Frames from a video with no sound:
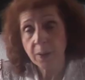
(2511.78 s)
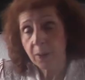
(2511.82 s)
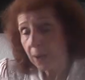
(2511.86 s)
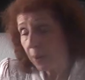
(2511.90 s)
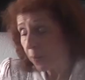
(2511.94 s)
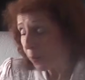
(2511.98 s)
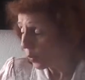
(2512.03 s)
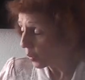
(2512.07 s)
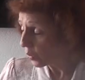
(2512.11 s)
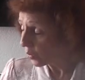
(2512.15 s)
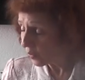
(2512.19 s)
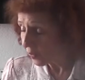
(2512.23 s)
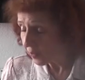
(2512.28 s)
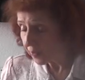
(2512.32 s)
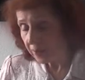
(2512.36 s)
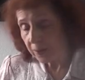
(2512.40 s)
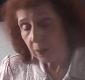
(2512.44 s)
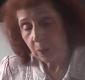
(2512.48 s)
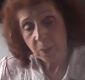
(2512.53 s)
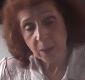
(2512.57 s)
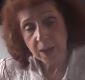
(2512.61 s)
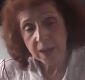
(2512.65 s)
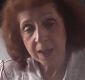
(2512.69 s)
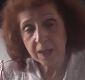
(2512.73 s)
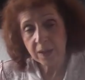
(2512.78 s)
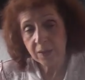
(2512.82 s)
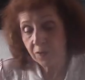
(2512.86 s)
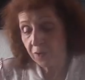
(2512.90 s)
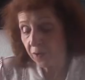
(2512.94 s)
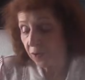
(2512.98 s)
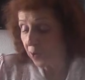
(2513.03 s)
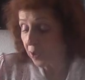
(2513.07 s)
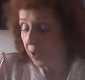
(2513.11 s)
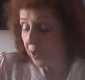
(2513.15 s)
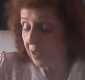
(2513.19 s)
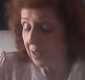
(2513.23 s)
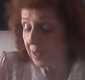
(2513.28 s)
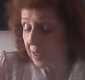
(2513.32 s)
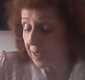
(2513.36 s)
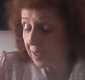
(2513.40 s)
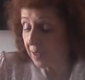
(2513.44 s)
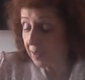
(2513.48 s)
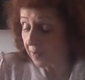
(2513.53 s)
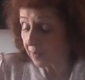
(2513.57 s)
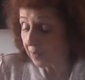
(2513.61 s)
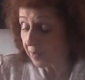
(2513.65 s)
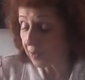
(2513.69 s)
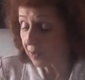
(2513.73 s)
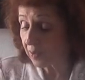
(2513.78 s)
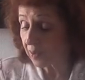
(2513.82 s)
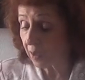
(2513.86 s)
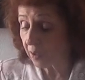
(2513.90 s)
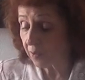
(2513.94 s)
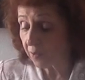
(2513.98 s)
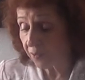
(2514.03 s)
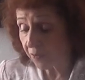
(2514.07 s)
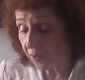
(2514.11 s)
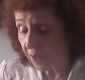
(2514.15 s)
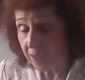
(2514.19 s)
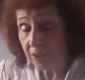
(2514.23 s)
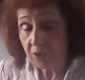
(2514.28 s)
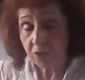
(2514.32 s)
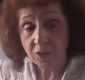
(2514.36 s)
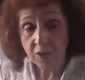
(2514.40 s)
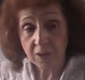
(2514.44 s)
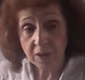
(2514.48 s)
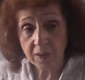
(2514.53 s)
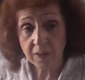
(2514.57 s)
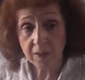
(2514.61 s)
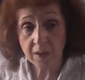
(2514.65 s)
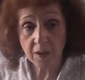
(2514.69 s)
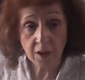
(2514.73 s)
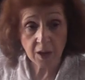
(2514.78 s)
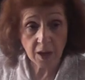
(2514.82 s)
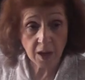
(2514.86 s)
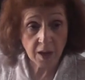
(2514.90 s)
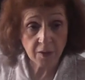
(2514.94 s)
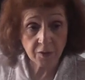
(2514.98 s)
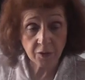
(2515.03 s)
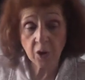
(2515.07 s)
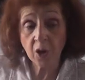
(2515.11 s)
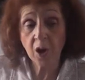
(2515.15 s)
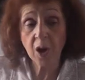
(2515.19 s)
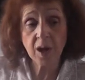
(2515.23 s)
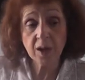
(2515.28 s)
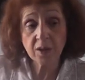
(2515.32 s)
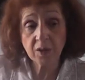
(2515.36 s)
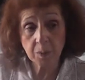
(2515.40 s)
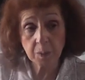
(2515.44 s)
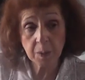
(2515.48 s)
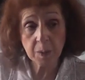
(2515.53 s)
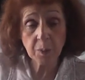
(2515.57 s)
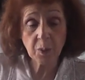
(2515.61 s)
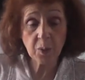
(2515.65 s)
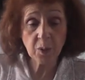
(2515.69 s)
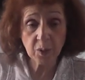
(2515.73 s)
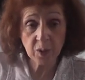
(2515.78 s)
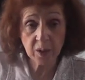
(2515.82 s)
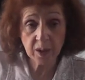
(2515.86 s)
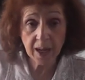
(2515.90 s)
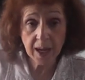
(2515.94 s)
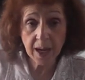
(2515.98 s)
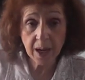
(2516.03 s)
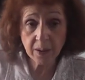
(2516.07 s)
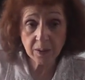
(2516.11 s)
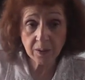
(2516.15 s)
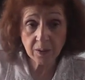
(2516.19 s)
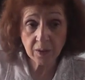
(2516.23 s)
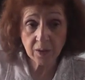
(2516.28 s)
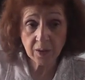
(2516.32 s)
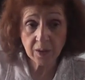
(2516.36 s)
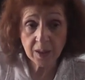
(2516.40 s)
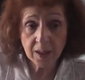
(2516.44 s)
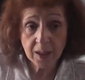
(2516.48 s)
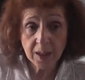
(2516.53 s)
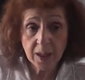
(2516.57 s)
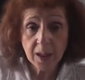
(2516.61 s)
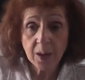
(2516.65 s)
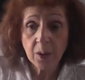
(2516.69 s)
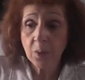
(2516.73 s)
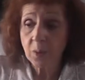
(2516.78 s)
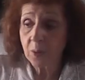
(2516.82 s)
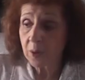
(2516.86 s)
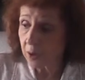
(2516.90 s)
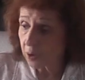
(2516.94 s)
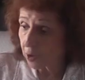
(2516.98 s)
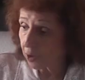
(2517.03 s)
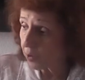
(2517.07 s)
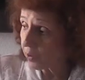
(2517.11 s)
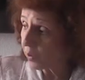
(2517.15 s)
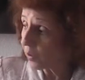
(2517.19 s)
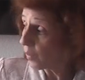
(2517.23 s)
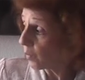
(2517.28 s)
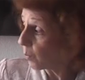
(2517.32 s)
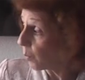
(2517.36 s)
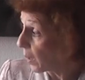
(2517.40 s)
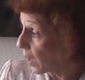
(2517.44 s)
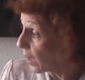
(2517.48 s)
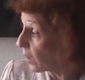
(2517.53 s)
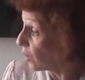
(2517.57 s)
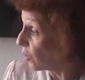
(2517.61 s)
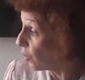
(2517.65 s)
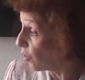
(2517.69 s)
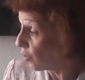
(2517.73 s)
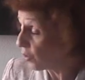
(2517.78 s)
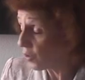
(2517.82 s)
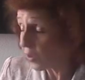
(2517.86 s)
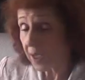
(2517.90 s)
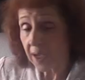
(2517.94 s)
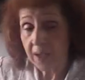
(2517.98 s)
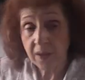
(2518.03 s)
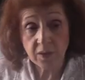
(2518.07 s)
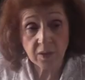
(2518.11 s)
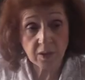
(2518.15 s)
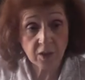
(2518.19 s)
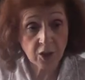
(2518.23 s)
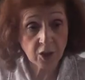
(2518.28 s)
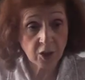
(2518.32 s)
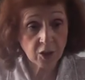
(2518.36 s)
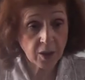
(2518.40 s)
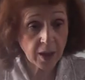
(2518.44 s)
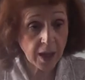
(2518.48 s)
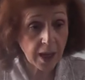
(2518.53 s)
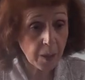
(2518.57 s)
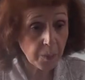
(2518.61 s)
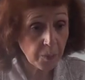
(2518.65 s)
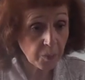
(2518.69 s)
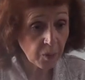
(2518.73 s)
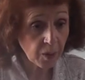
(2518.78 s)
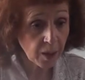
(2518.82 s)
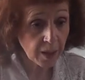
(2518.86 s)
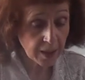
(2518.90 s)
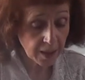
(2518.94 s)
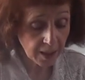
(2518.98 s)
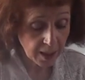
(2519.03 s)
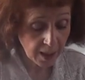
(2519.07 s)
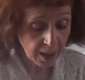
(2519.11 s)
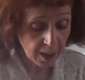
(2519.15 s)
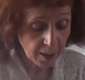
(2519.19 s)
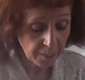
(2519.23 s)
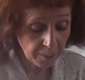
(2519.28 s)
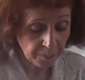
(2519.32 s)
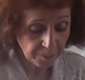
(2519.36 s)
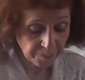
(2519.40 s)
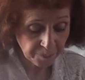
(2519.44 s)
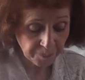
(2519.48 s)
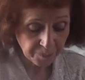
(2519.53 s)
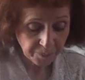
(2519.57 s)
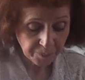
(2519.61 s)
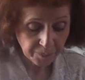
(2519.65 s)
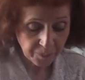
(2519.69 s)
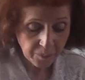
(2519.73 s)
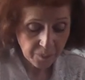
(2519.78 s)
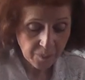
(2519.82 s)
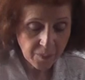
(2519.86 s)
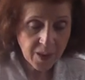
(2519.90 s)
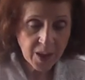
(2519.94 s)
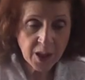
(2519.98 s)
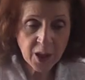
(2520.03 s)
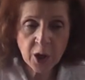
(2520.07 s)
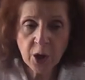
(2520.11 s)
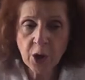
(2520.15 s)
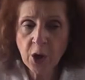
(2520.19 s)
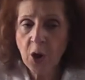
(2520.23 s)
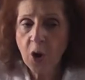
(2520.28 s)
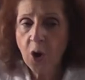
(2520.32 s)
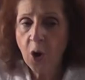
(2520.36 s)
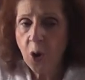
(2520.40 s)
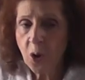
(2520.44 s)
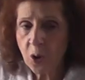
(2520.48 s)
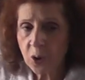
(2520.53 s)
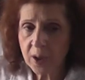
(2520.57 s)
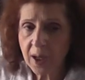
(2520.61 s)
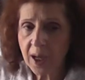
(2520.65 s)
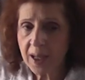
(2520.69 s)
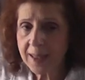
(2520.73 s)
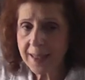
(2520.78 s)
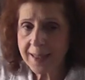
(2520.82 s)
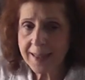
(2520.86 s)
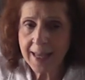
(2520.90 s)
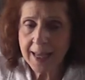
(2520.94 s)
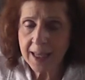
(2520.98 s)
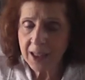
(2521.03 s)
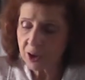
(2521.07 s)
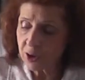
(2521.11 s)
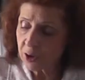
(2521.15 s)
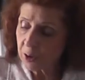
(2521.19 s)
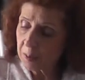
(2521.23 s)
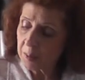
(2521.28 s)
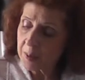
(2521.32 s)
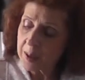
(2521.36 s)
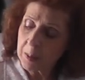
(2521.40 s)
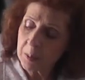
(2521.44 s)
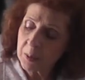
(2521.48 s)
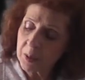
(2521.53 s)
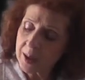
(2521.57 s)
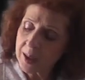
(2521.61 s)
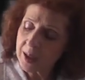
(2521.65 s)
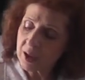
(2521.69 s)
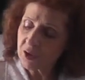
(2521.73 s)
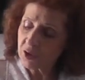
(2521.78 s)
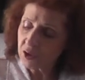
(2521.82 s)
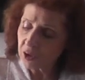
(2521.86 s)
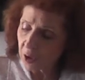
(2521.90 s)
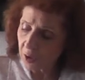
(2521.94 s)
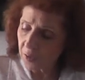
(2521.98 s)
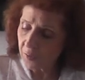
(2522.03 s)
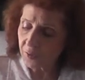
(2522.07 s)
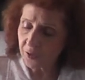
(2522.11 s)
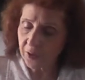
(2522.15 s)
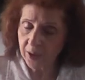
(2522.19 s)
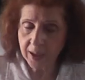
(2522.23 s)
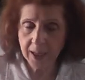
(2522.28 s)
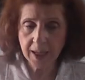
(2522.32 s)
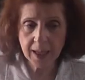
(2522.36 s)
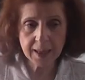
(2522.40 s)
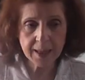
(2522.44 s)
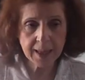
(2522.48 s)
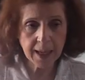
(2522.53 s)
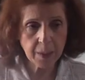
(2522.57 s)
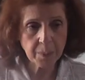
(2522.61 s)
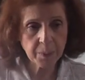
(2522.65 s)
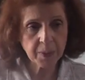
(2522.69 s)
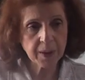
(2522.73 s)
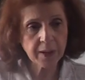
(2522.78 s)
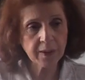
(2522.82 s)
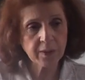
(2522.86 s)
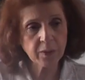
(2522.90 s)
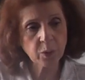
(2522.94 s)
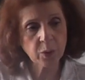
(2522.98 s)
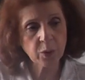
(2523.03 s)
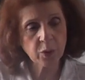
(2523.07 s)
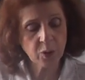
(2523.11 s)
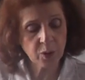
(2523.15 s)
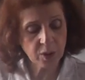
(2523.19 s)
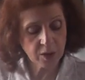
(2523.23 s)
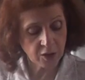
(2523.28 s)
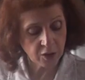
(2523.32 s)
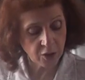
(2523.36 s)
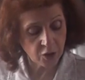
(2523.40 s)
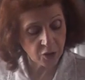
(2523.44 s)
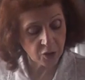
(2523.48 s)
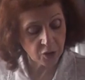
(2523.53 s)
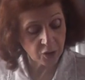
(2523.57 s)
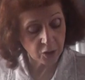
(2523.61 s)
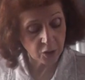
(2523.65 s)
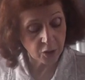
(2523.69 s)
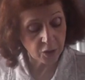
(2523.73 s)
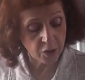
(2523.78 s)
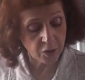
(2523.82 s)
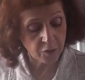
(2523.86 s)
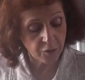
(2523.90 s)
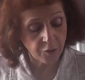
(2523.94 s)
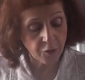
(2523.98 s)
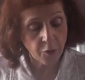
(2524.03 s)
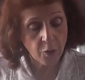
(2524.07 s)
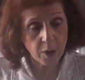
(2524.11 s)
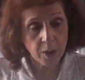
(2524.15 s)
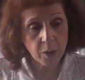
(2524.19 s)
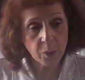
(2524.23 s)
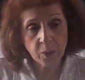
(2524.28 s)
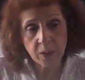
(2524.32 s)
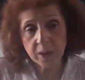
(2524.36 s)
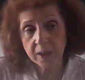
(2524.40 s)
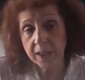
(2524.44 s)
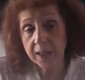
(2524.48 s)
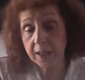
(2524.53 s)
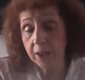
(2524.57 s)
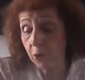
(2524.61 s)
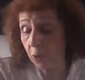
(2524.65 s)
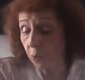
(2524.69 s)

and we're still waiting for this vengeance of God to be poured out, we know there's about a 2,000 year gap right now. Hold on to that in your memory. Don't forget that because we're going to go to Luke 4 where he